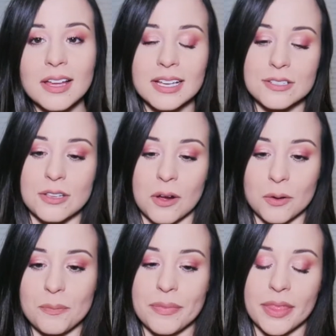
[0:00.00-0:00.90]

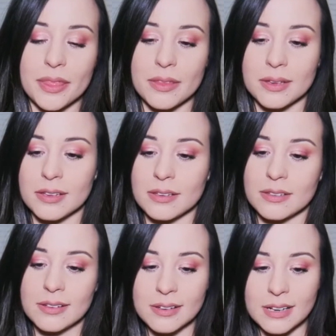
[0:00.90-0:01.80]
So
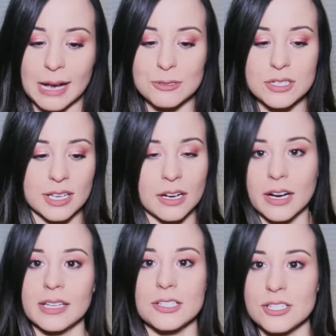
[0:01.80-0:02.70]
I was just like, all
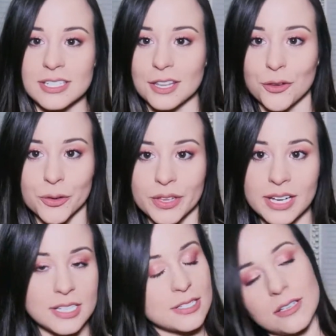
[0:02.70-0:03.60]
right, let's just get through
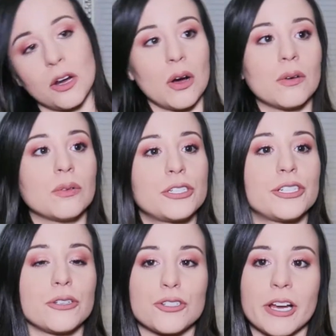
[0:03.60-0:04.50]
this. You know,
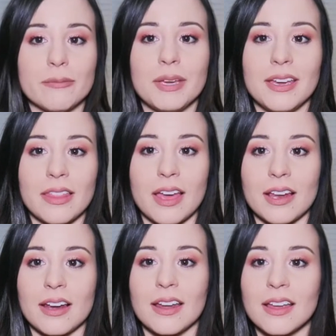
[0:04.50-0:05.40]
she'll train me and
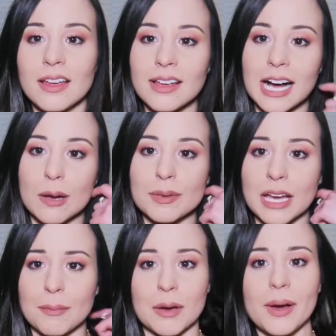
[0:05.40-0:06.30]
then I'll be
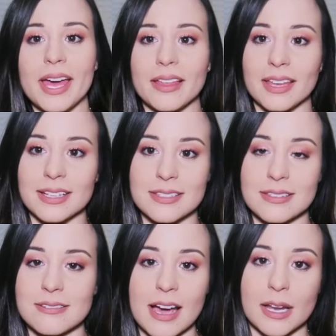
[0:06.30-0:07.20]
on my way. Like,
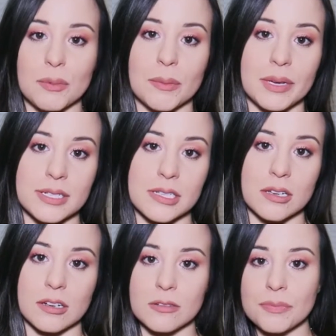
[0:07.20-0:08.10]
it's not gonna be a big
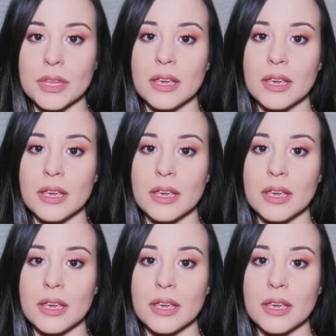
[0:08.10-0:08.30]
deal.